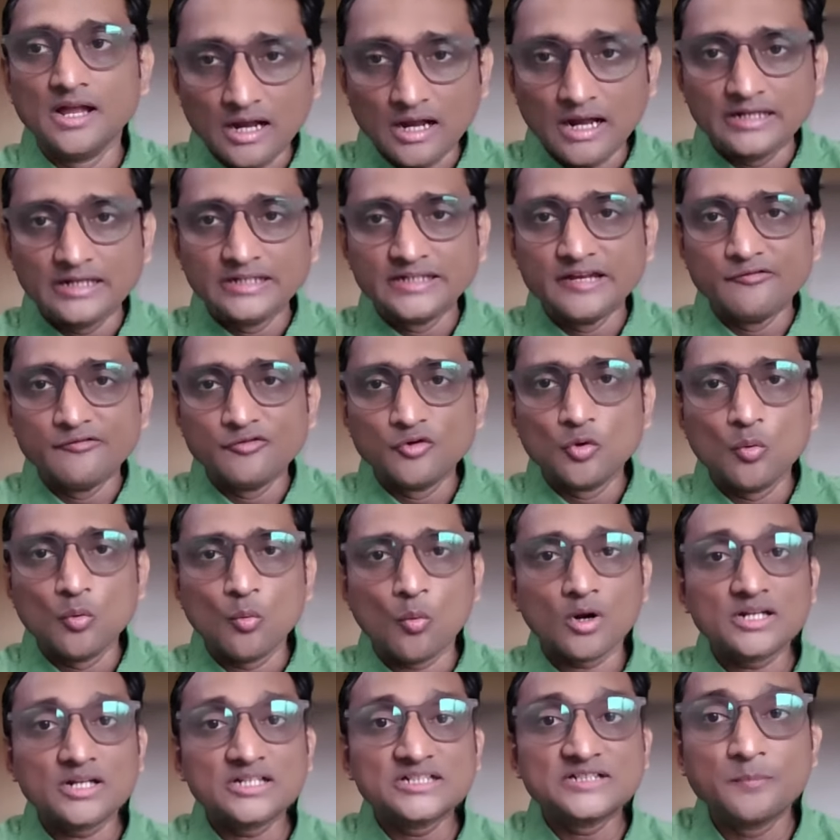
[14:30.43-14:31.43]
i'll give you
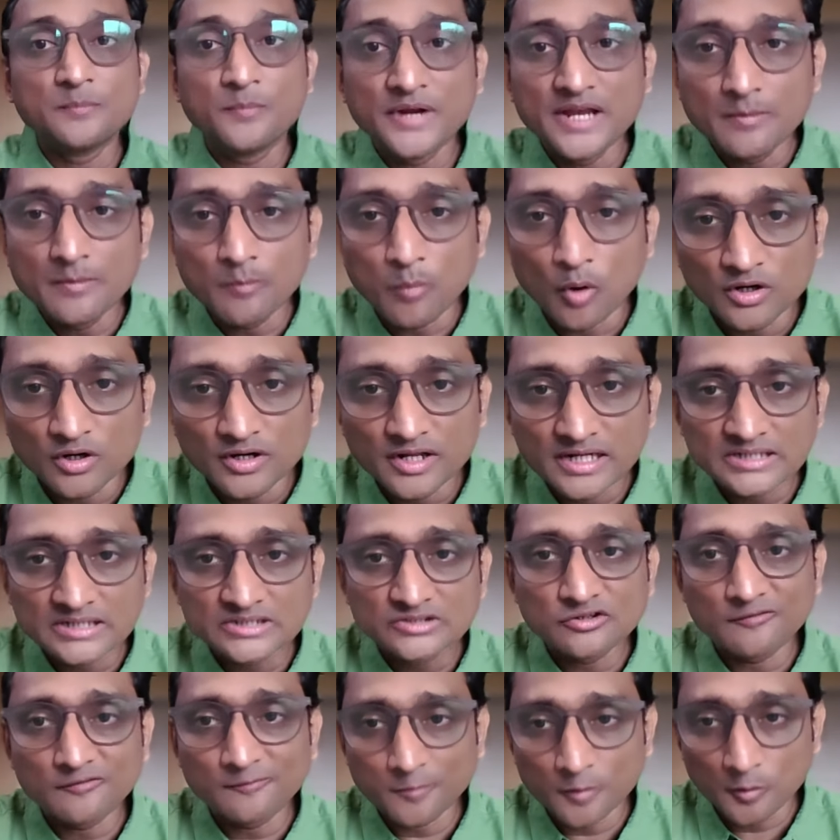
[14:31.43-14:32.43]
what is preponderance
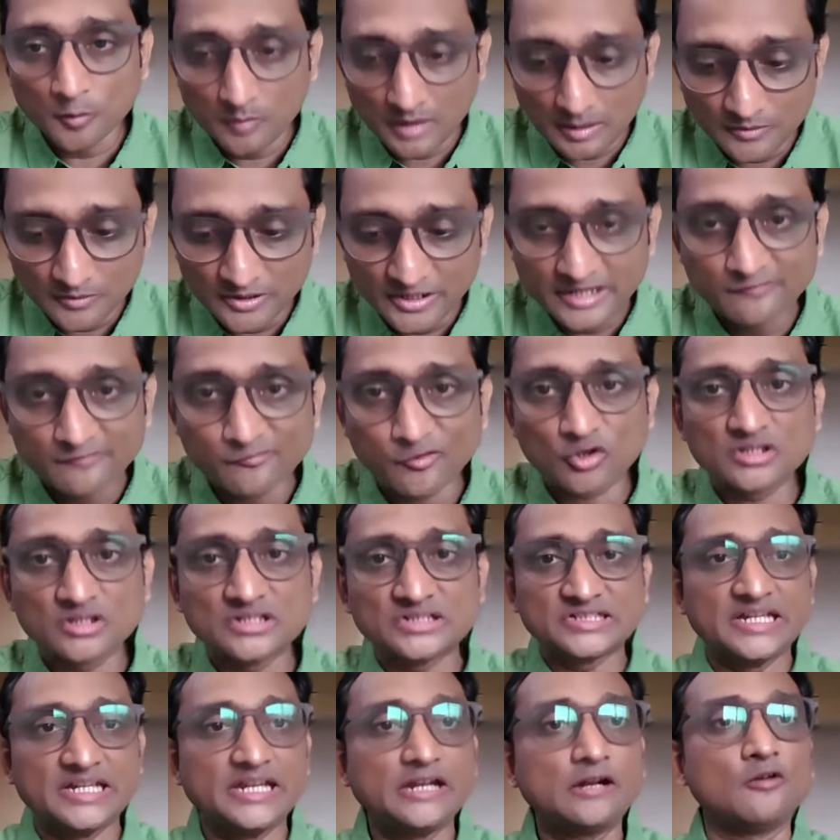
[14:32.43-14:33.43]
of probability for the
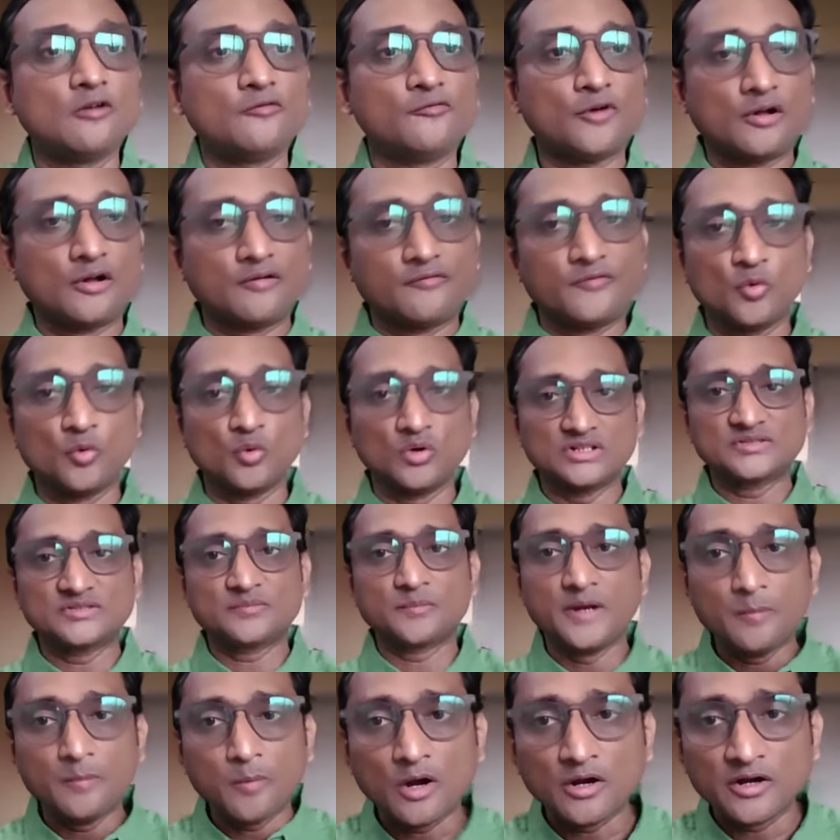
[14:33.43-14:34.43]
sake of our viewers
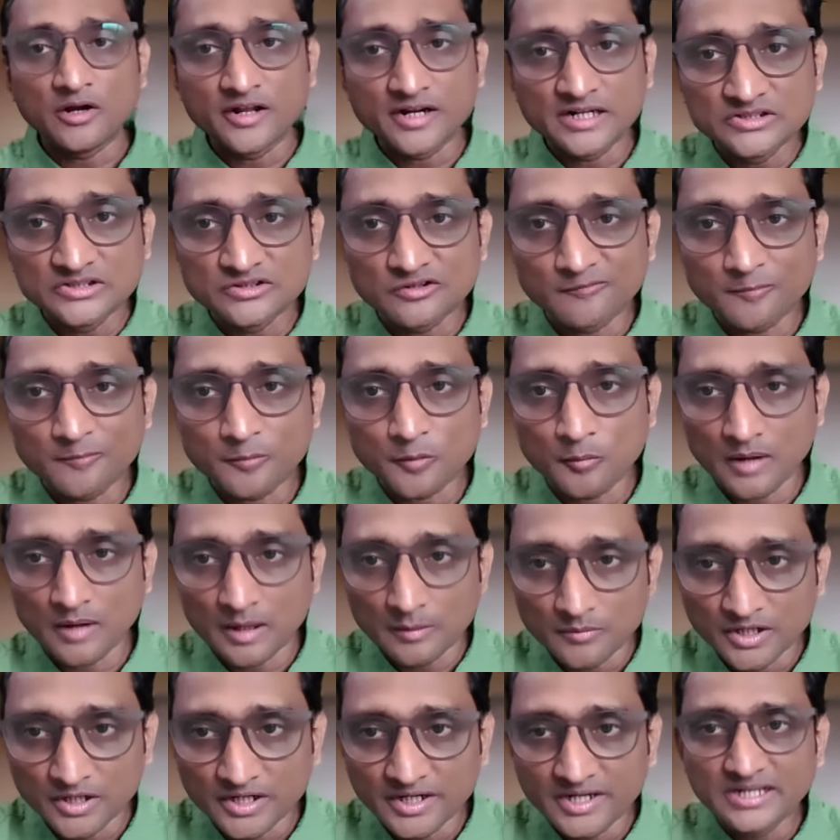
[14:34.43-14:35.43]
preponderance of
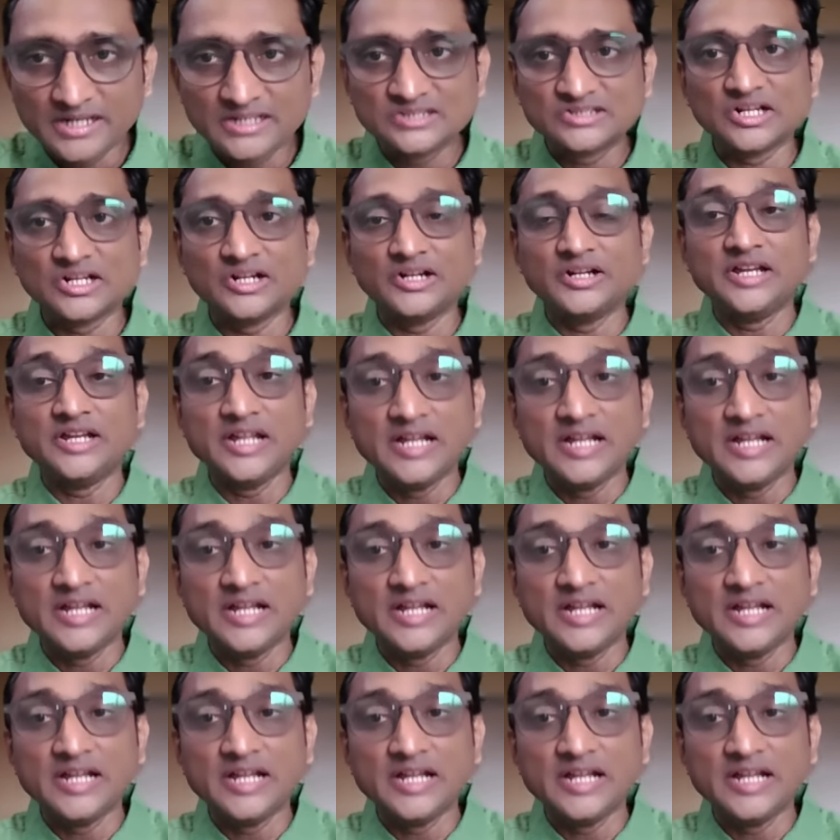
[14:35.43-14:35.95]
probability is the